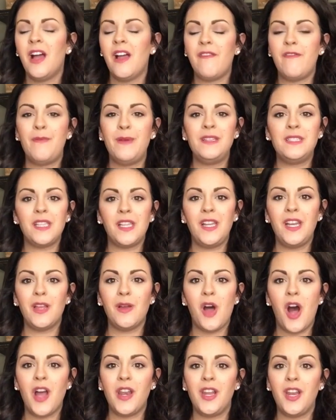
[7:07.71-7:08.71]
I've been dealing
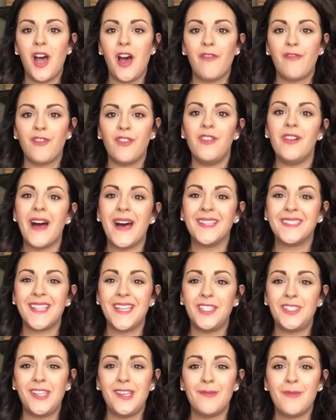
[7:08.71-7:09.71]
it on and off for the last
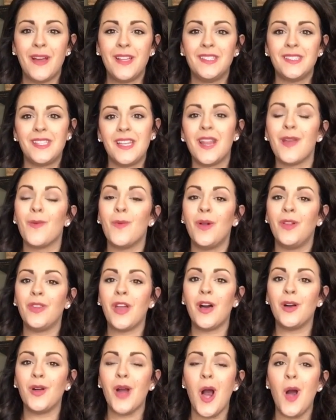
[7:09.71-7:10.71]
2 months, and it will
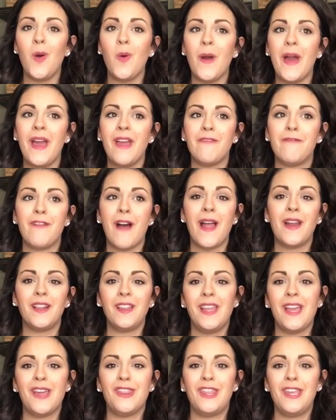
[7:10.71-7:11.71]
not go away.
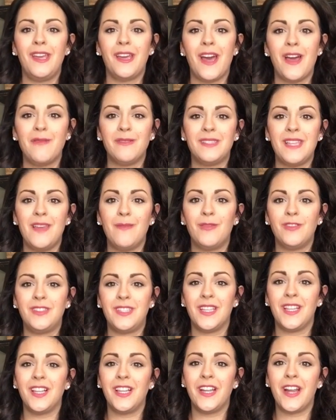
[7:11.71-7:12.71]
Finally, I think I was able
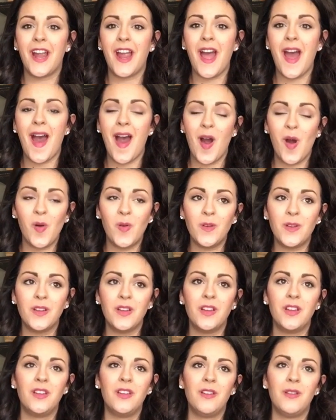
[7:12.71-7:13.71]
to clear it out.
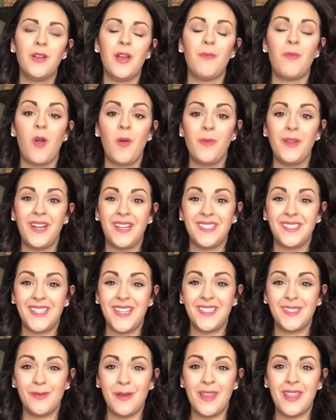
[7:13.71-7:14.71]
I'm hoping it
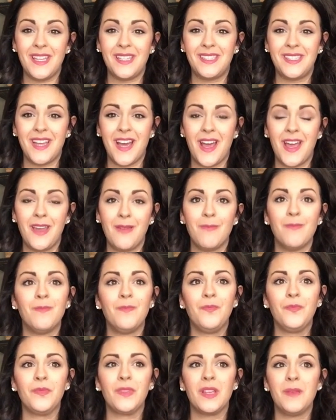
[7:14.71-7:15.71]
stays away this
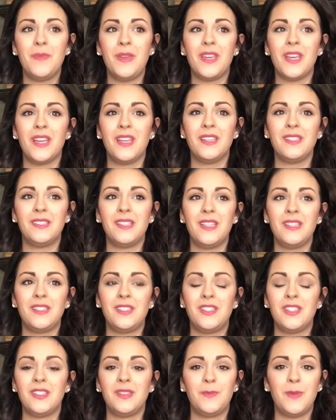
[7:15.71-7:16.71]
time because
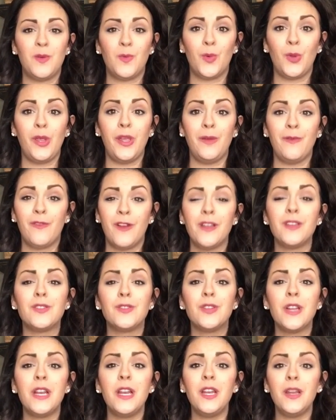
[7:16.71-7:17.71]
it's just been really
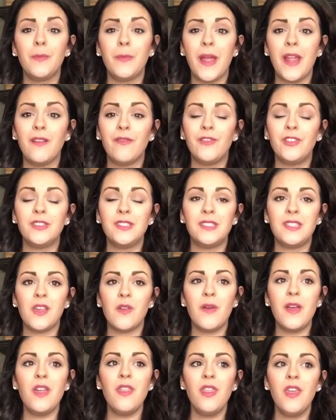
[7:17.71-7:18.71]
frustrating and painful to
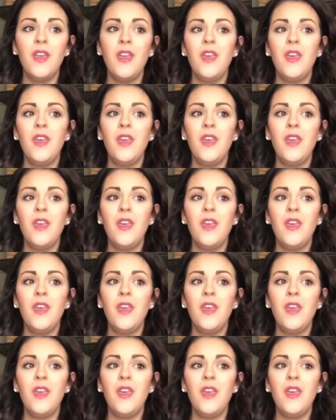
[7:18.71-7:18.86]
deal with.